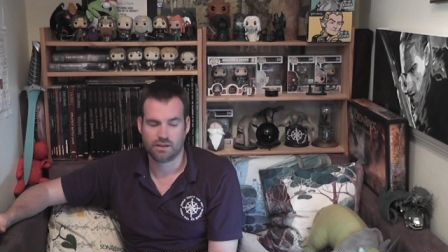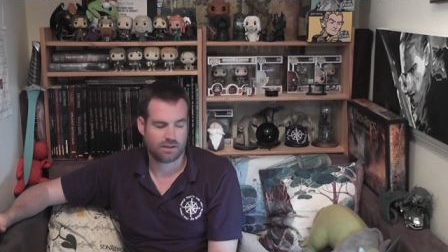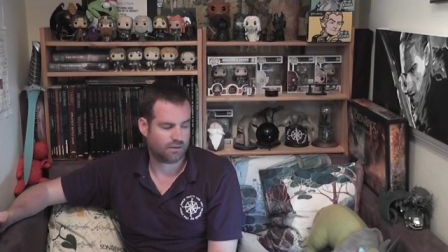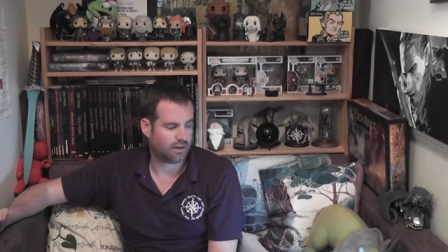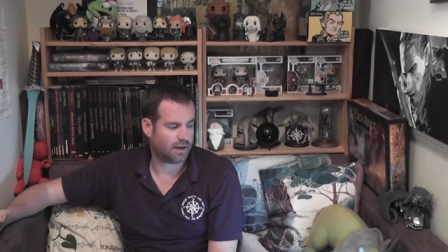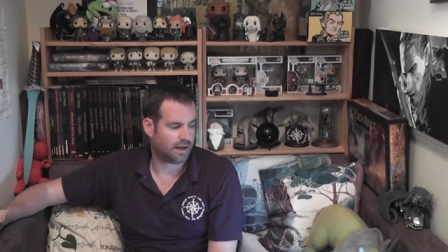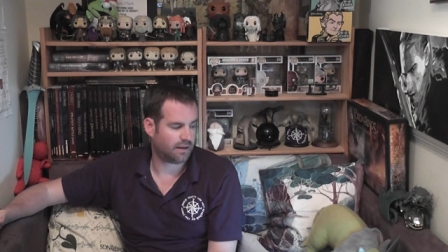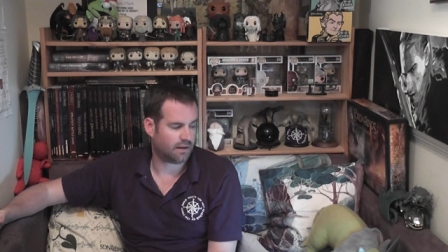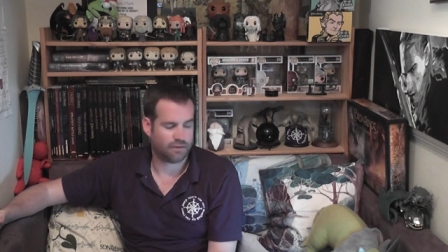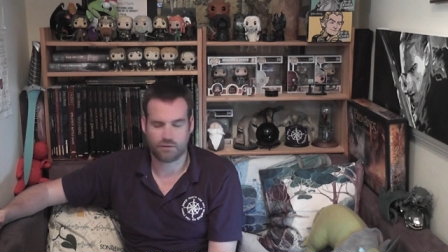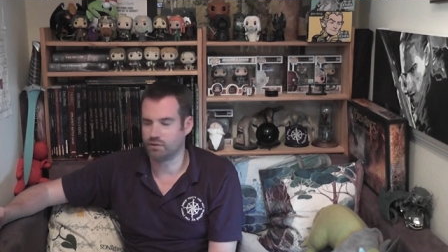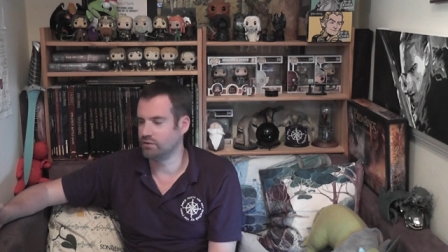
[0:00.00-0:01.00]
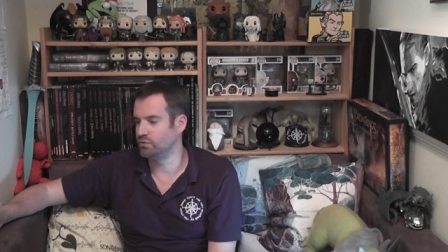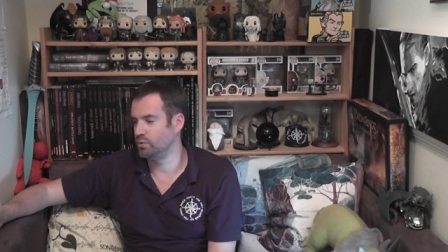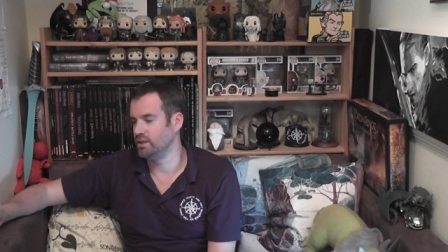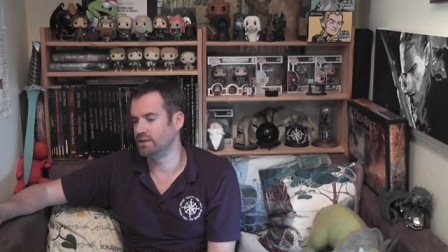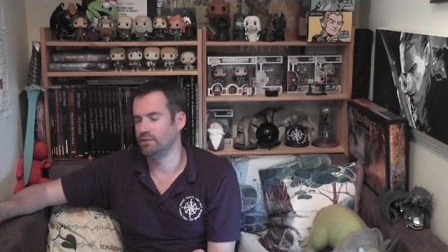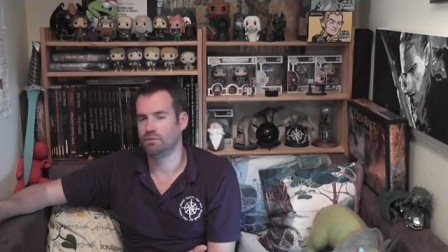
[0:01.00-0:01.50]
kind of I, I've got
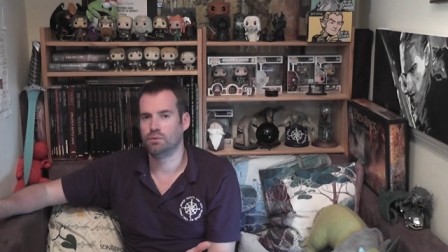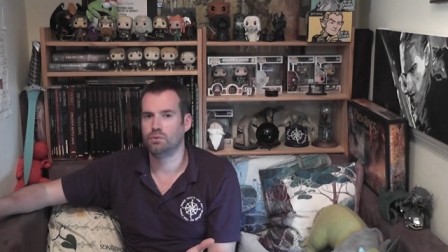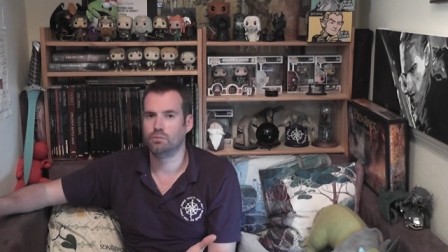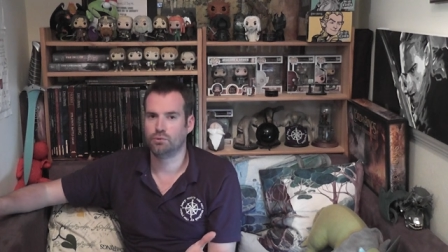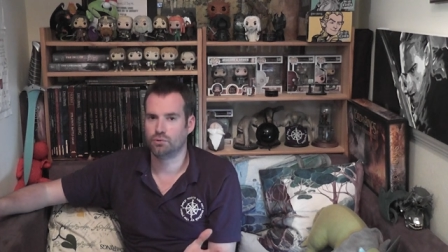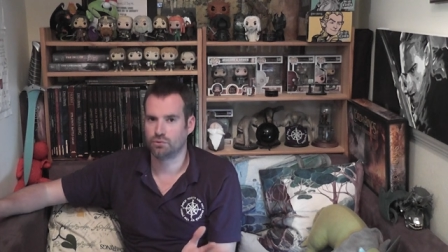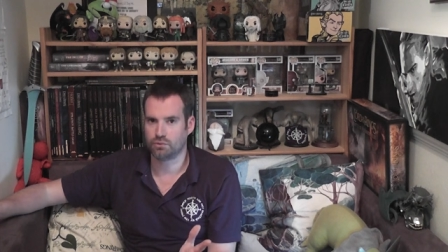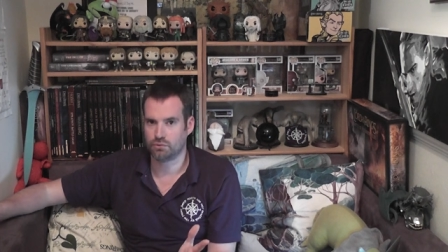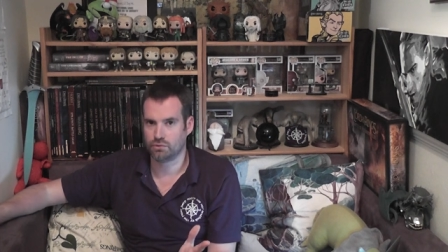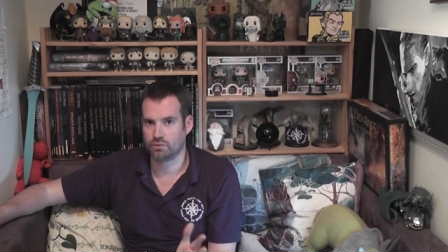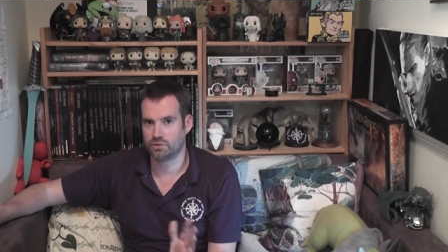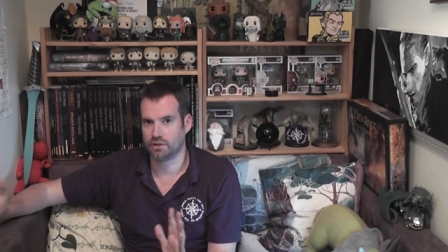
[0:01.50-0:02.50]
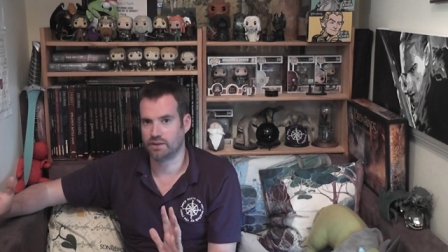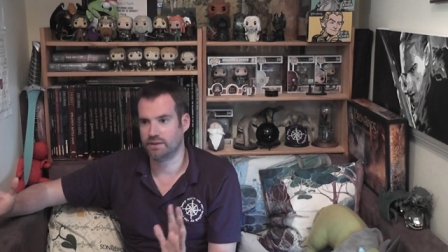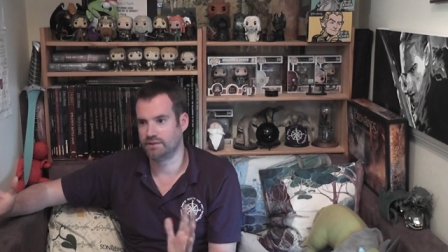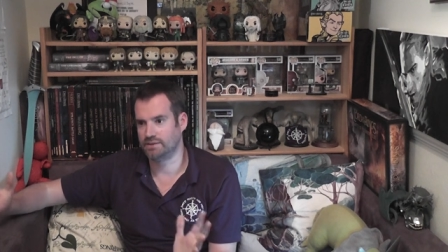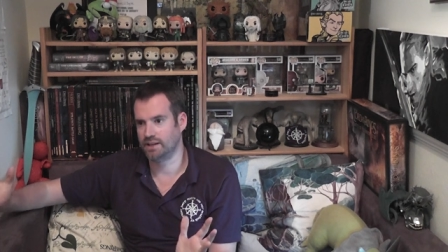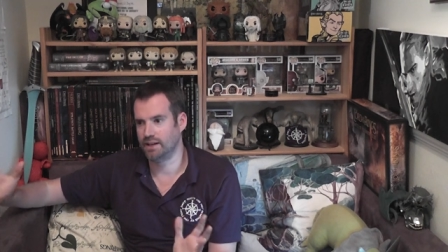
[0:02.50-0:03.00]
24 Mordor Orcs, like
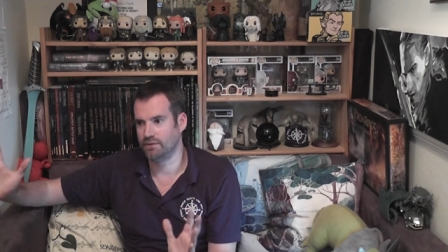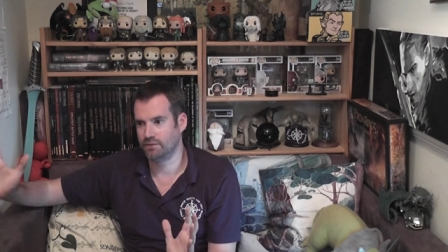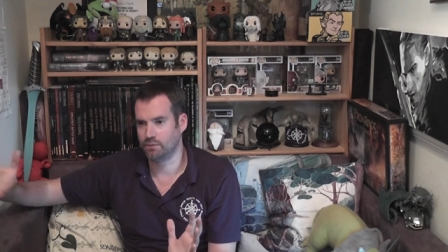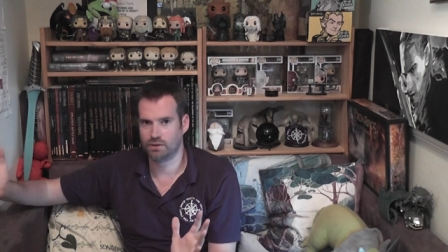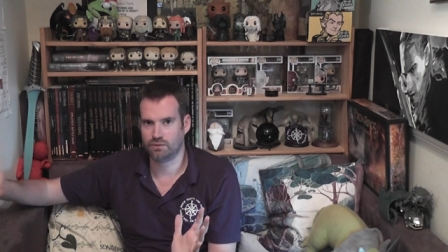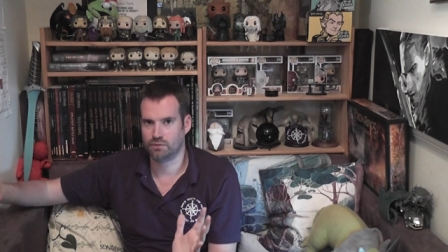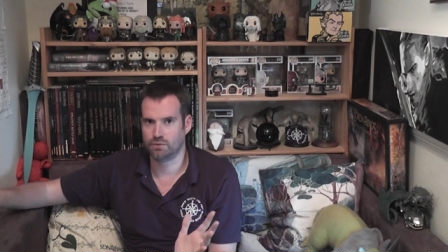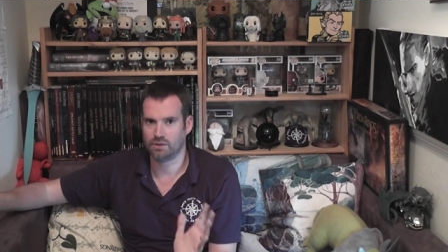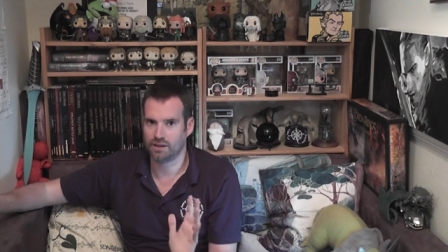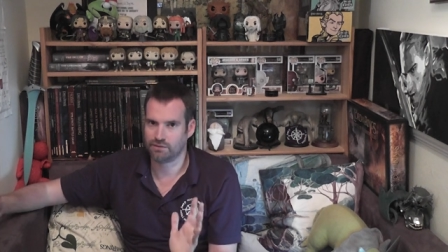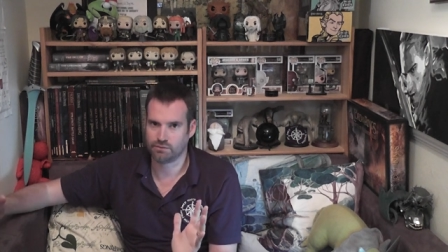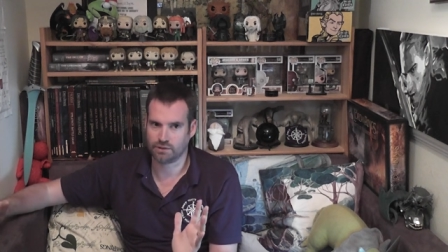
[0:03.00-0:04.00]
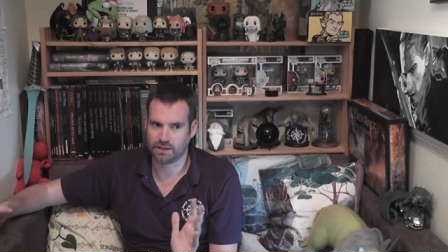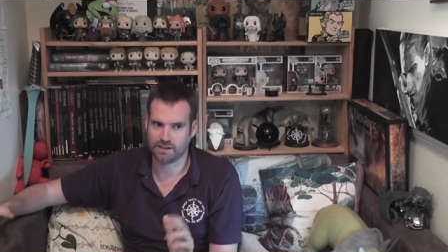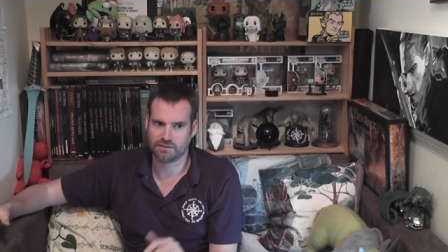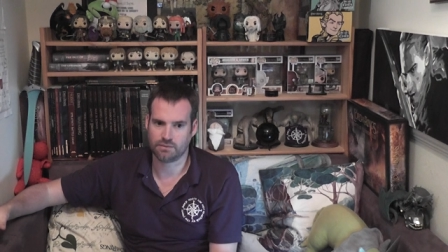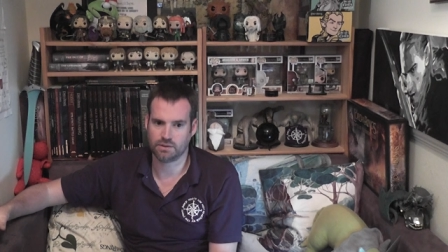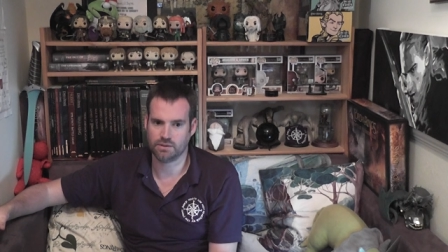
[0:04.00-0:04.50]
the set of 24 that everyone
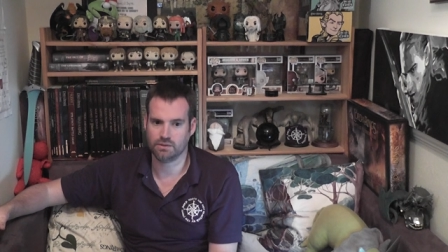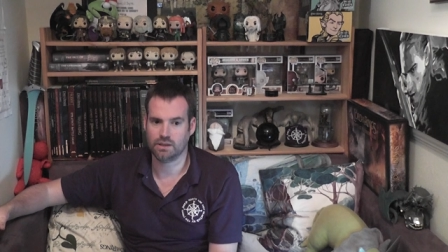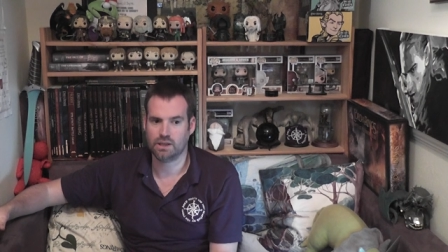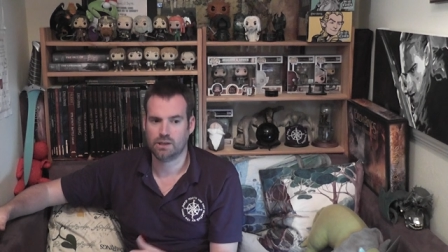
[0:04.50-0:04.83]
has to own.